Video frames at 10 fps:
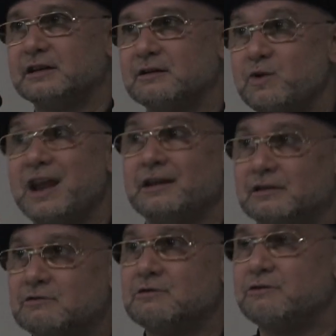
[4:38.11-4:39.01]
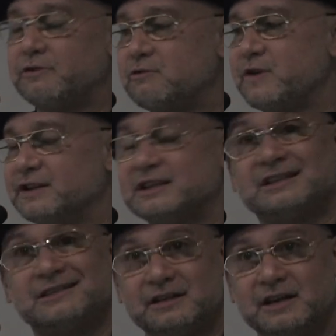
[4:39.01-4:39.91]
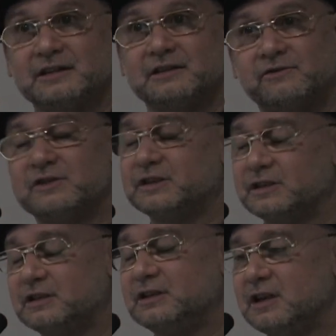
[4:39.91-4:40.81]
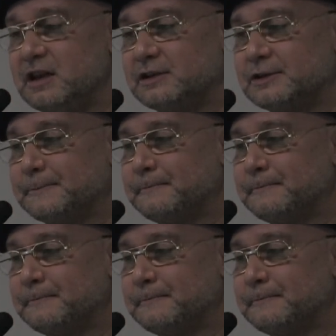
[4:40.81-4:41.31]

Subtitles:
we had to go through in 60 days, the first 60 days.